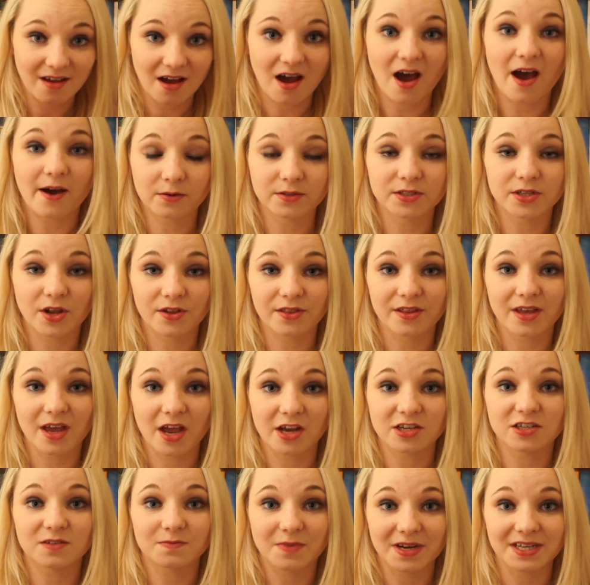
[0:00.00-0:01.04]
I was on the
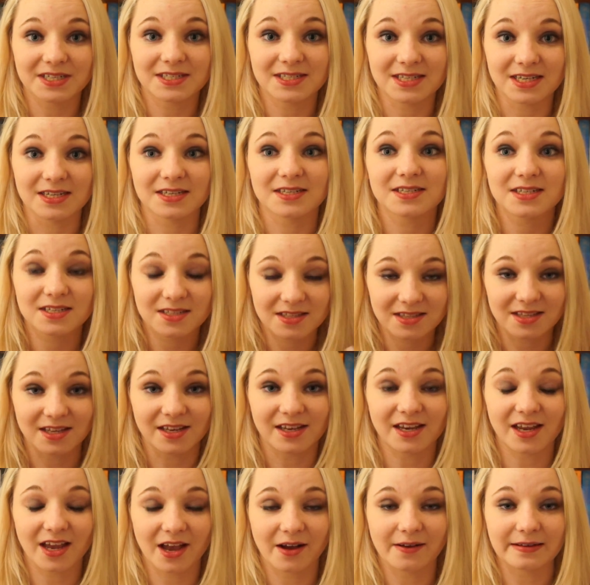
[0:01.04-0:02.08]
edge of my seat
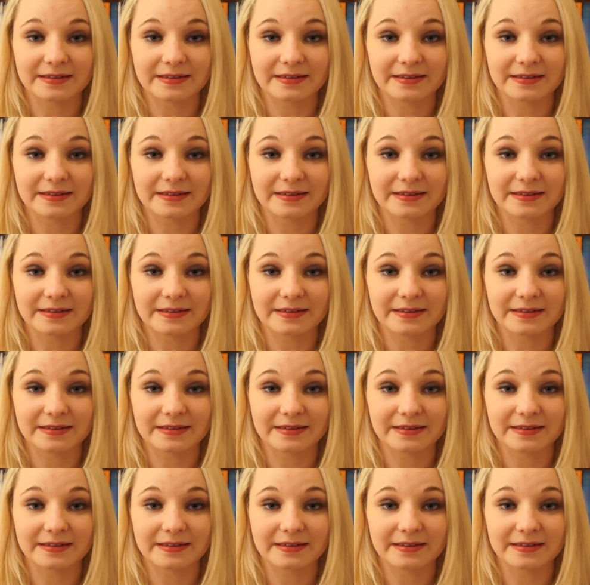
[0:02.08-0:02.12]
thinking